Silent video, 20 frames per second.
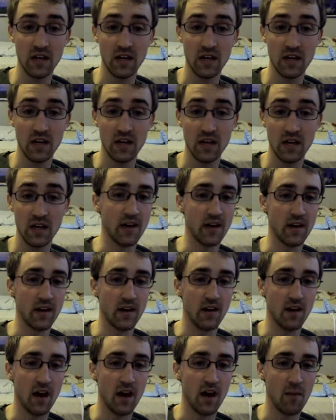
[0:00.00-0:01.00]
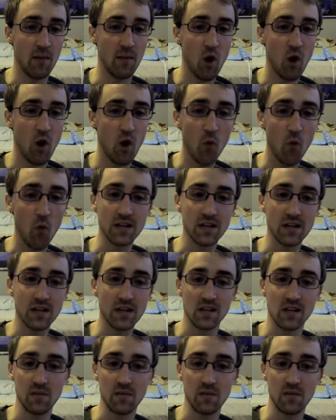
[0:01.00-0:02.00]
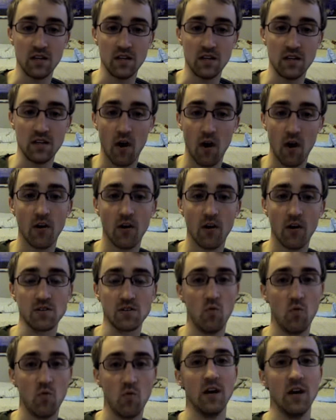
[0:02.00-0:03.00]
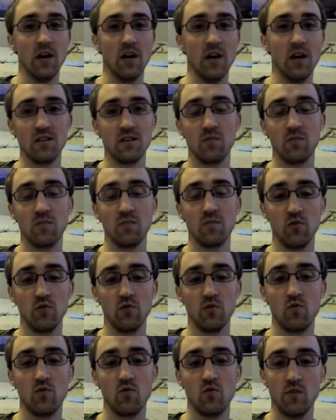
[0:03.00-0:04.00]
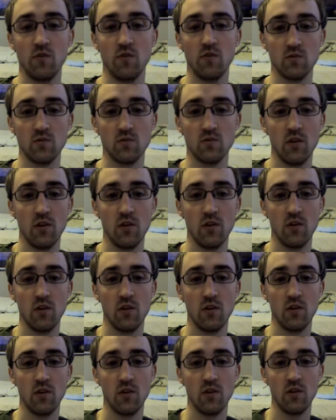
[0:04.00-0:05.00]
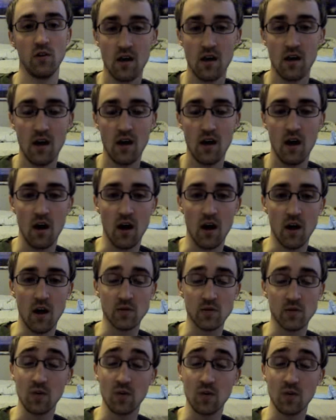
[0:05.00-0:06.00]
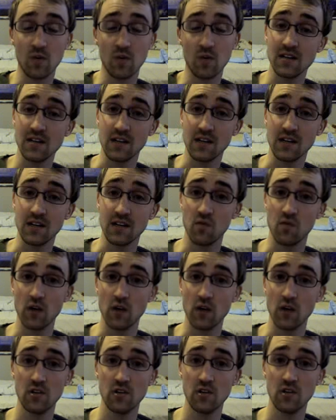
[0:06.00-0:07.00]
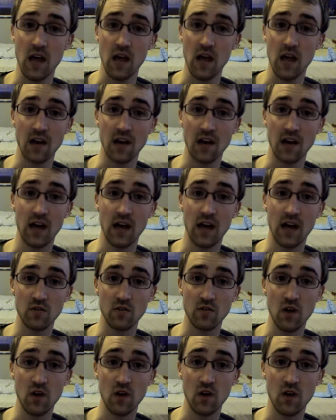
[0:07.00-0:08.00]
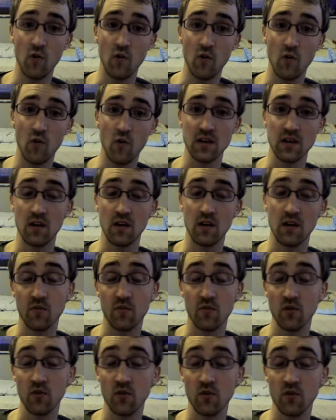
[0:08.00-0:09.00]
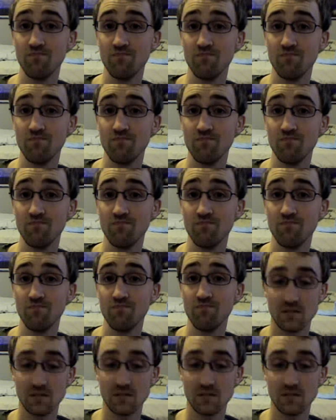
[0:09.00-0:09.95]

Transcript: But uh, I'm hoping it's going to be Monarchs or Windups. I think it'd be really cool if it was one of those decks. Um, so anyways, guys, thanks for watching, and I'll have your top four update up for you soon. Peace.